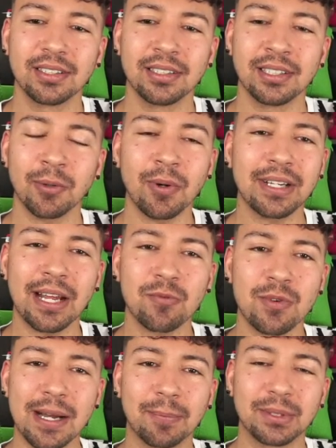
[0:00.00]
It won't get
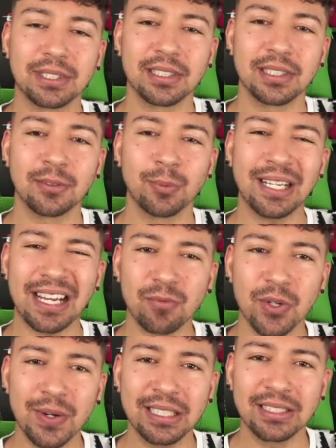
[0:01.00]
ripped. Will it get
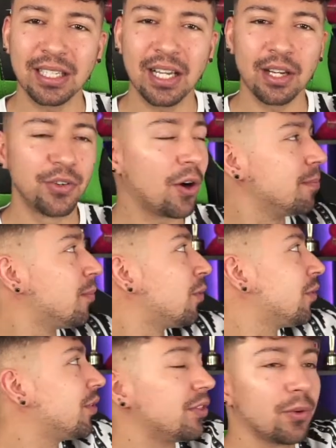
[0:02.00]
ruined? No
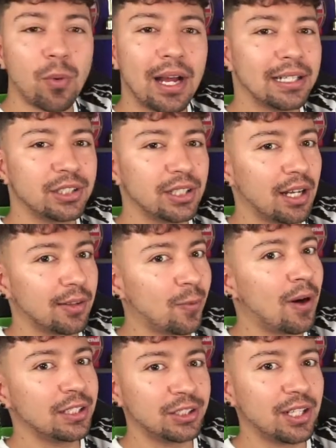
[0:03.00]
more than the white shirt. The
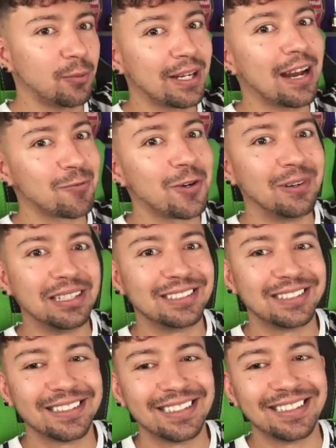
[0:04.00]
white shirt will get ruined.
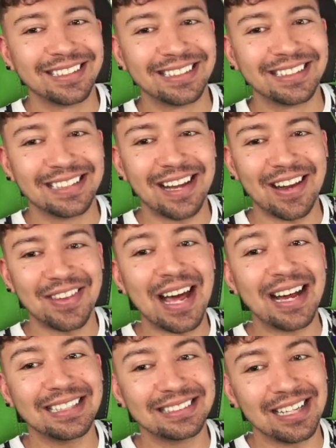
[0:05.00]
Like,
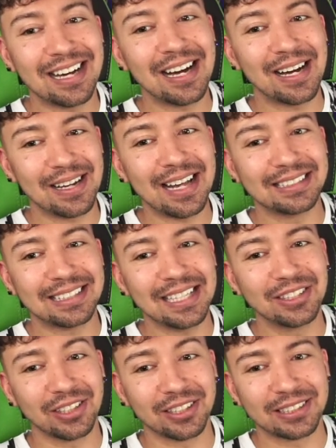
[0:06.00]
that is
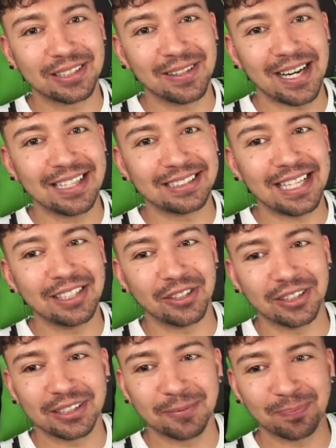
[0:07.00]
dangerous. That is
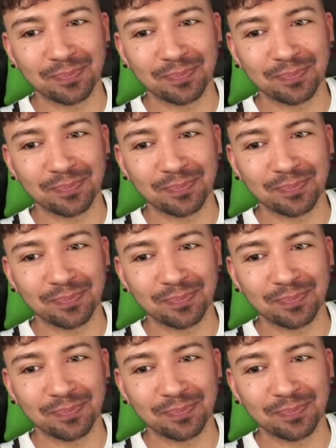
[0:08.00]
dangerous.